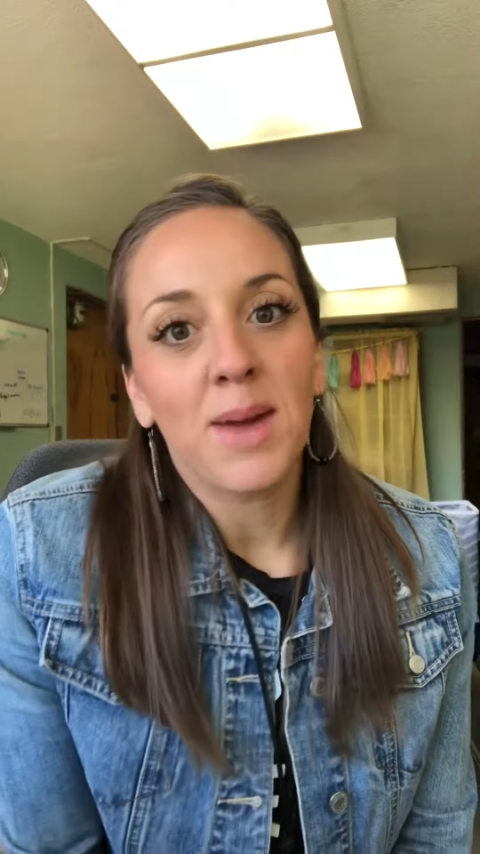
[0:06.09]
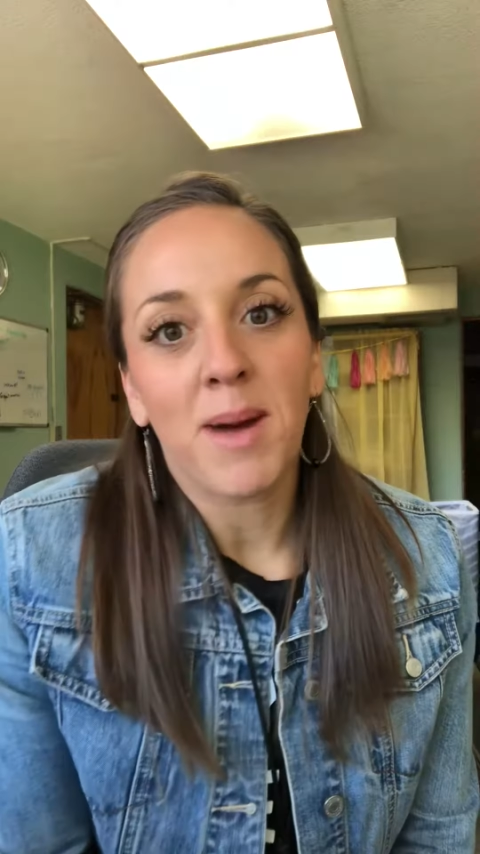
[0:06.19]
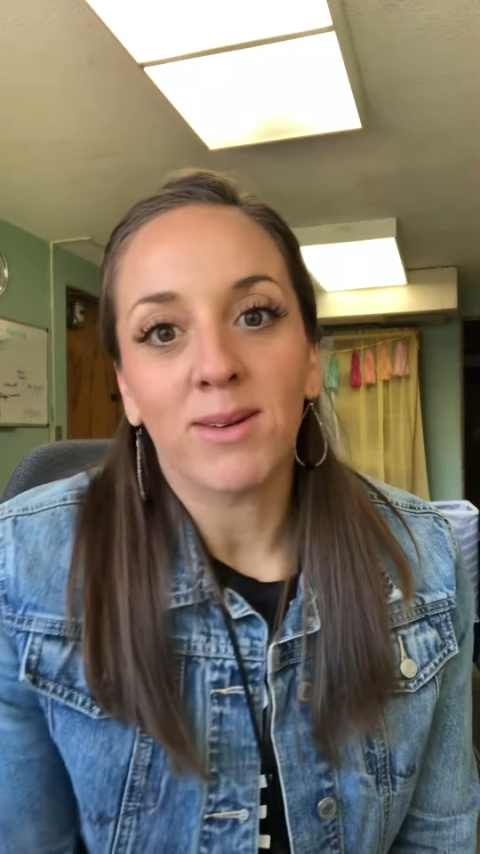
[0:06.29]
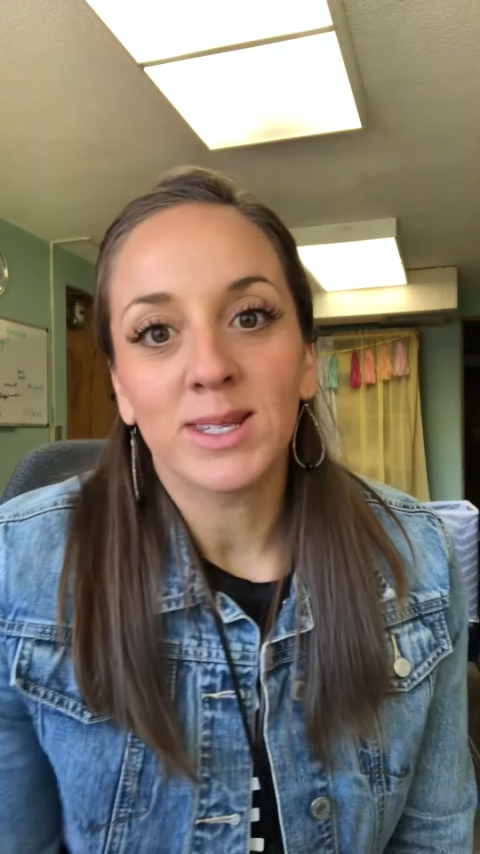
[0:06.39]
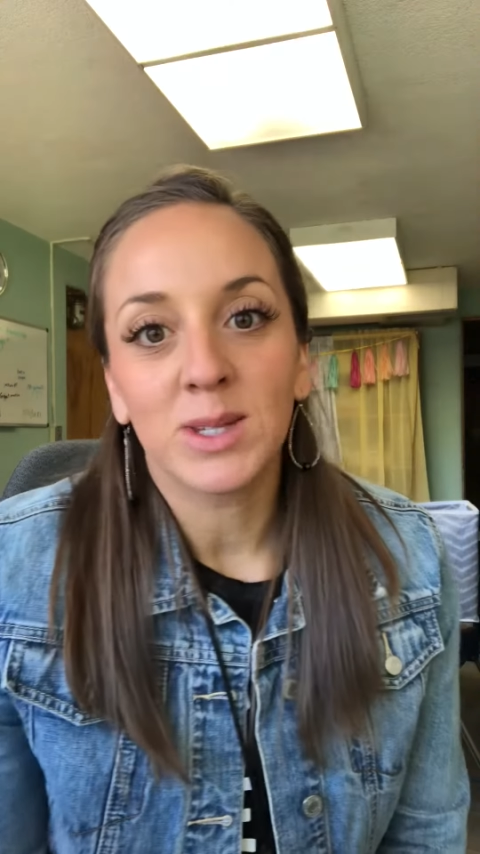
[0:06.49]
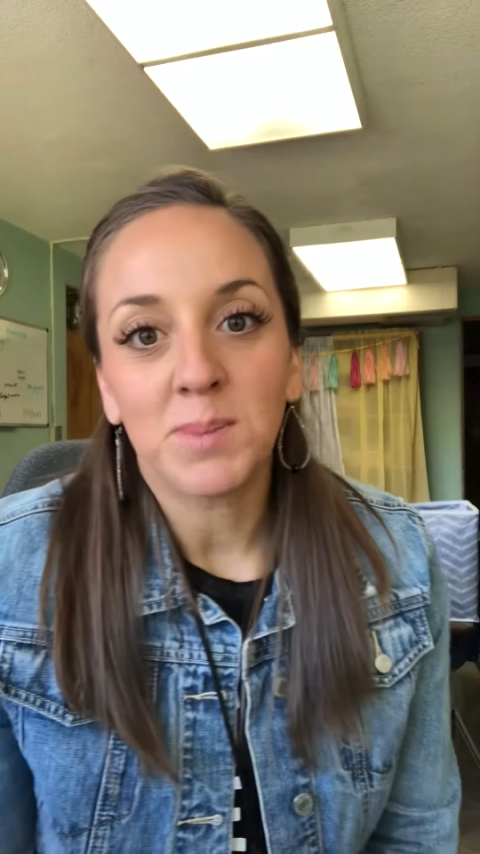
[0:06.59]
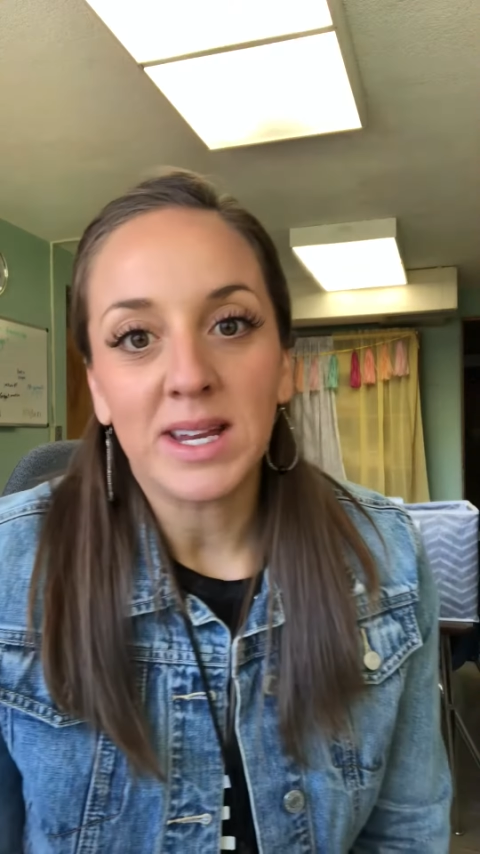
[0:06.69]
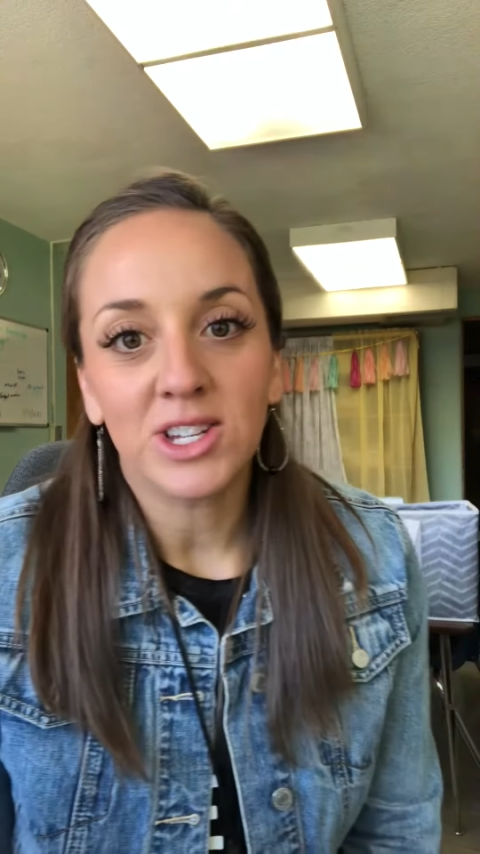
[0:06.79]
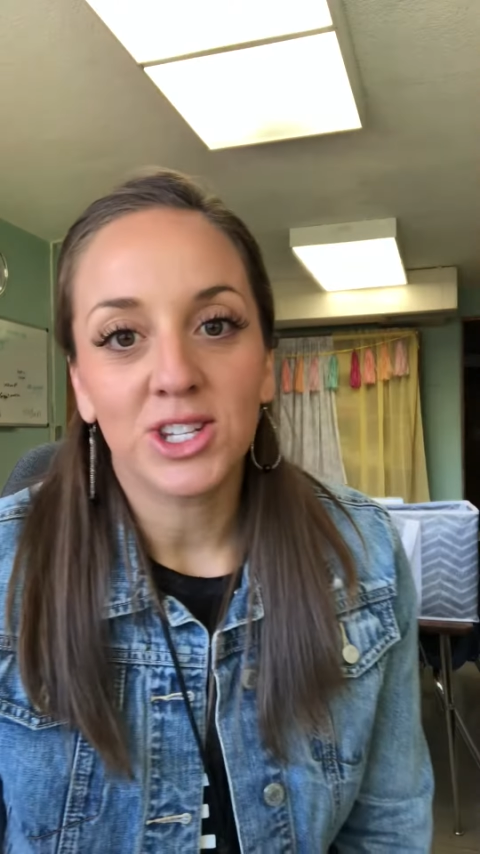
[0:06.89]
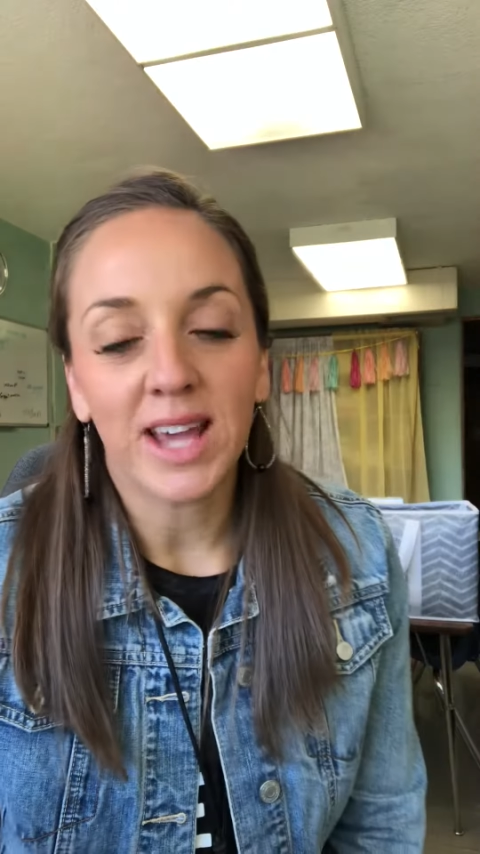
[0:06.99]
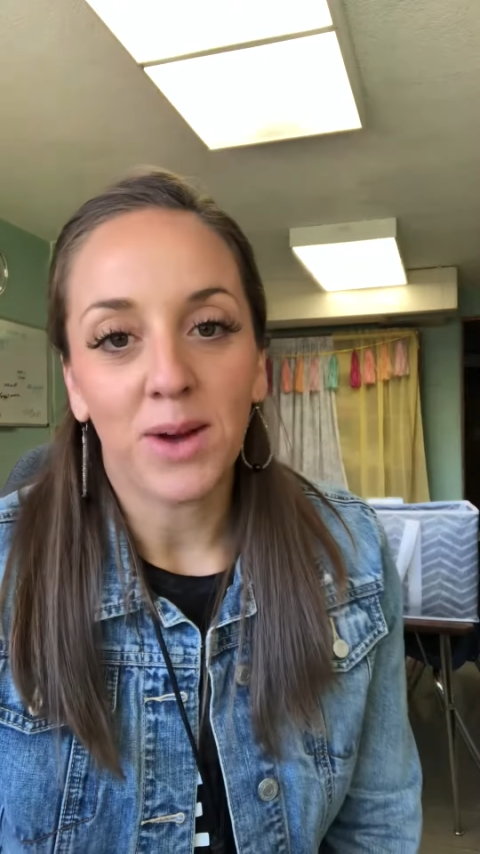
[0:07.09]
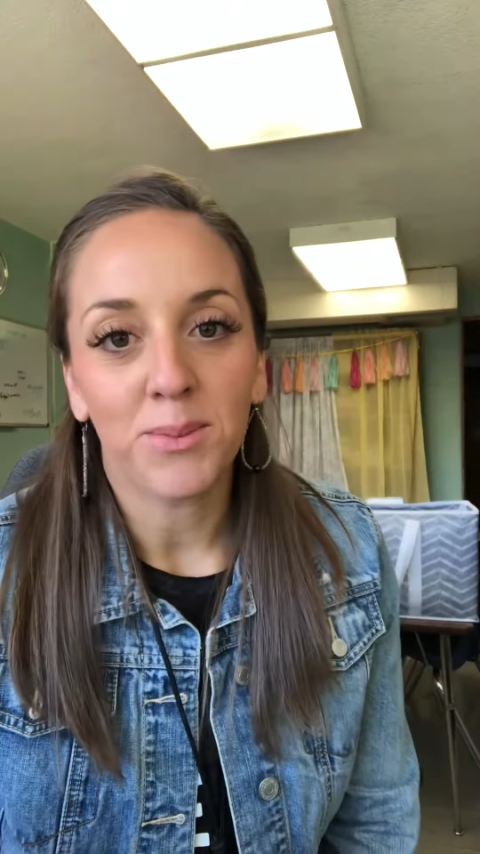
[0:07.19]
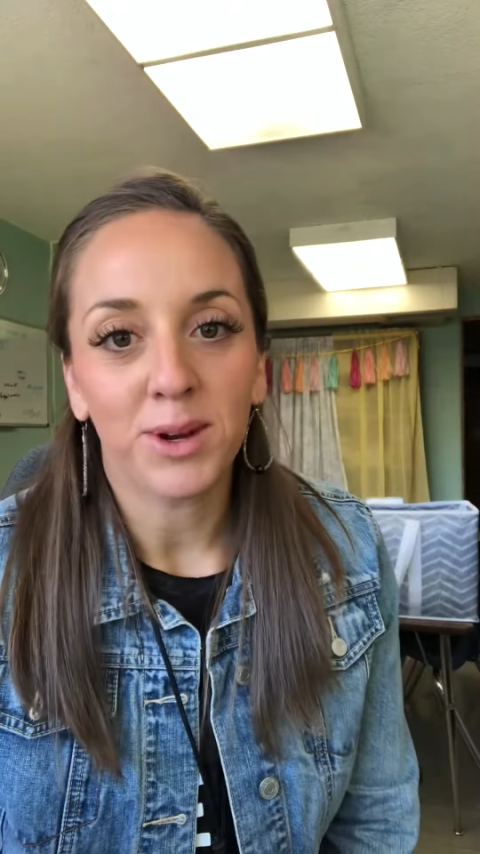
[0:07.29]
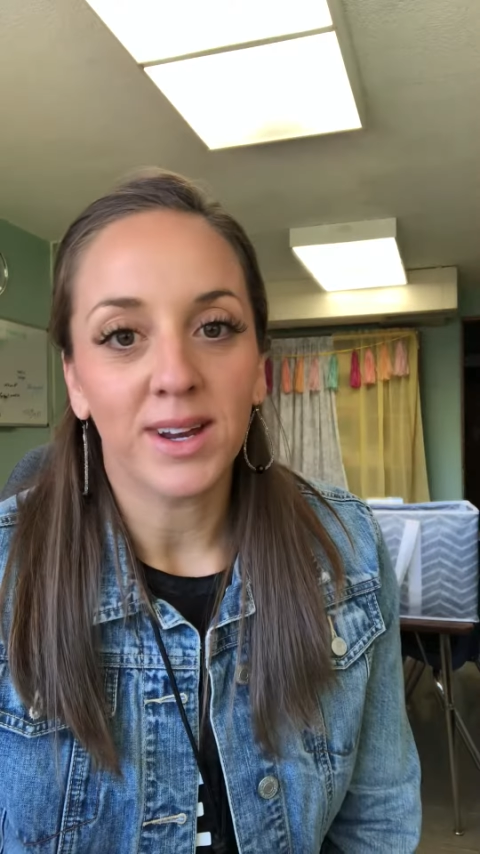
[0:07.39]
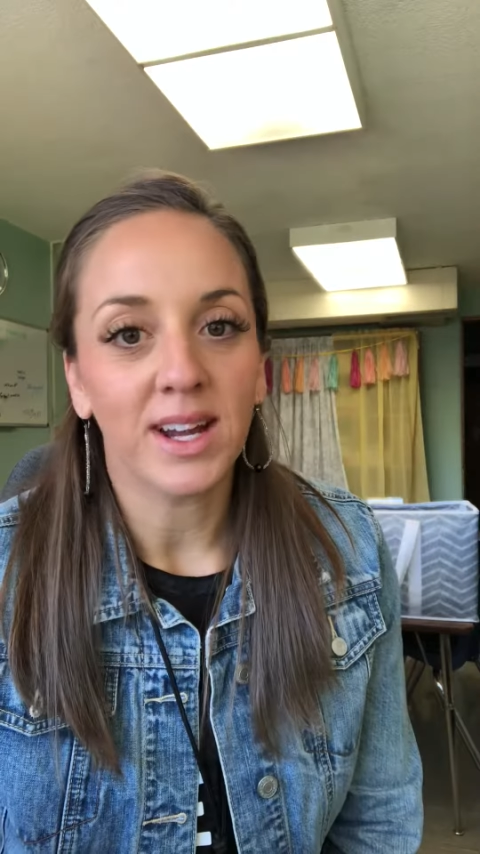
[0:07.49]
about speech sound
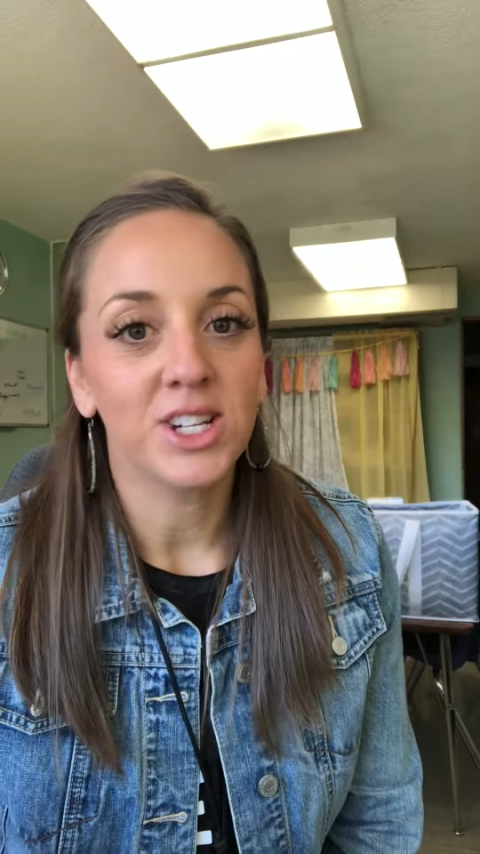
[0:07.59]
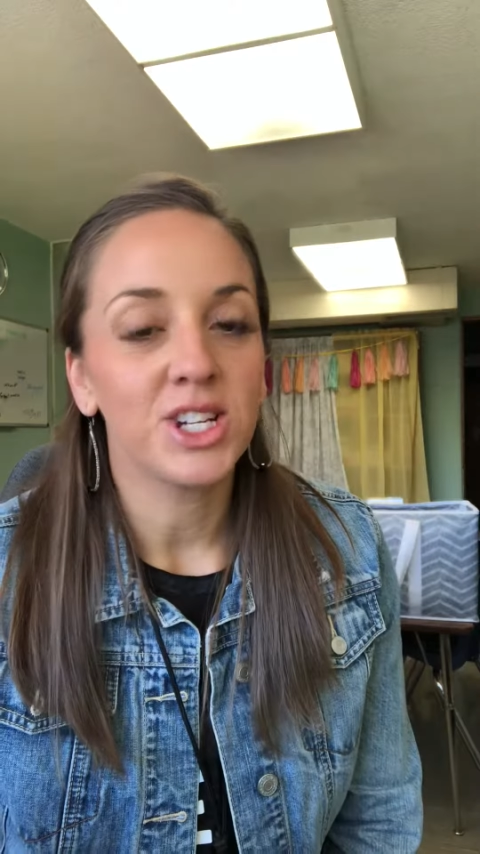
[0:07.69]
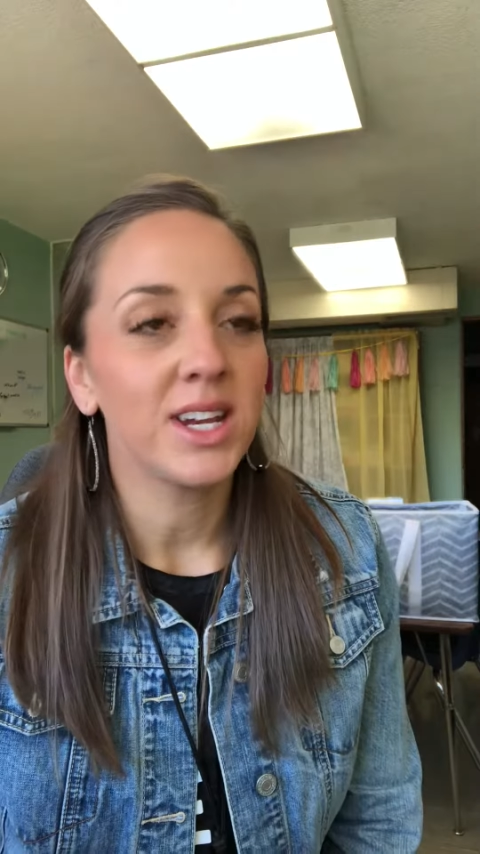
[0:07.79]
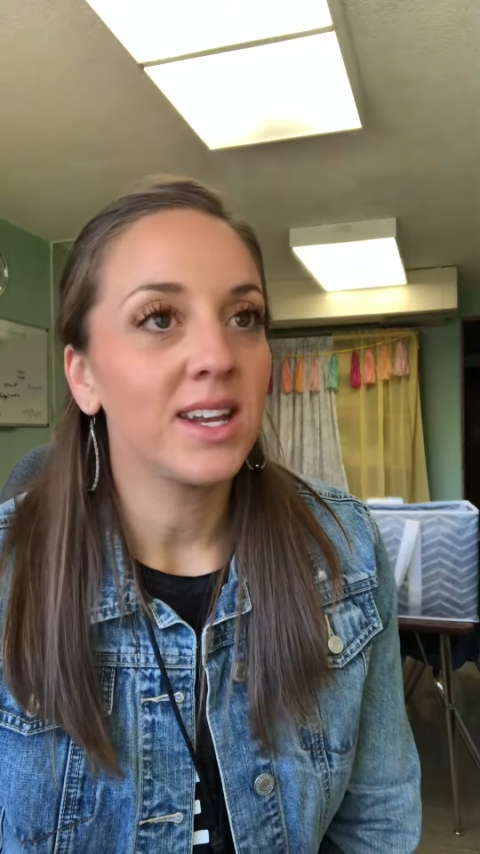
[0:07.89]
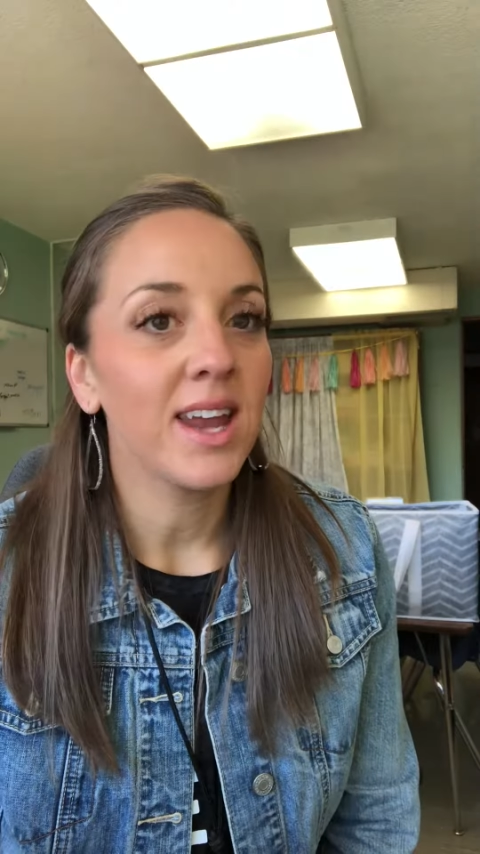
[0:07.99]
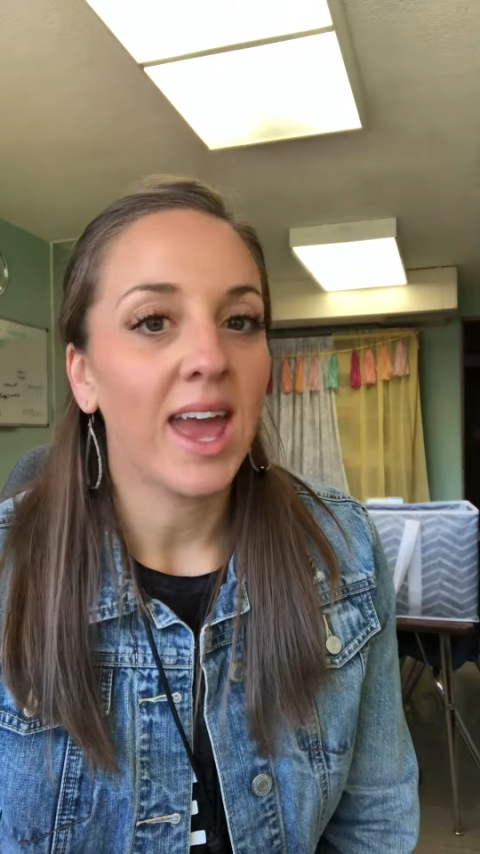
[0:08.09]
production